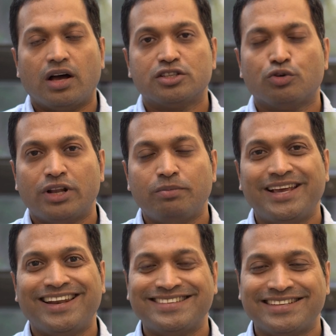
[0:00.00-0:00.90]
So one
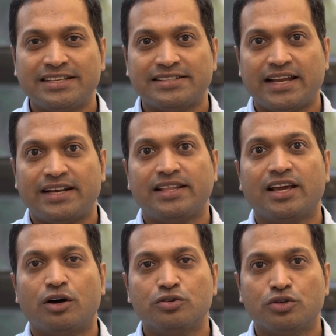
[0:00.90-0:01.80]
big reason is that
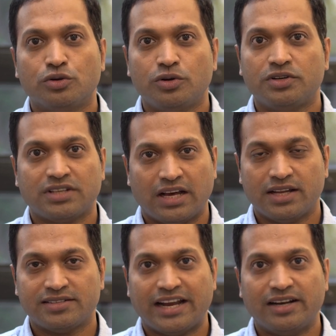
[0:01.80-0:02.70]
the households
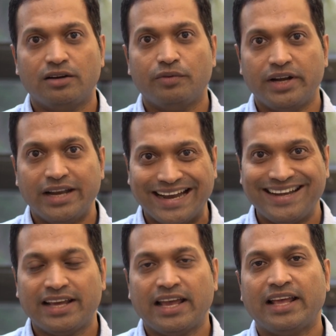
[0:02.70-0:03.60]
are saddled with debt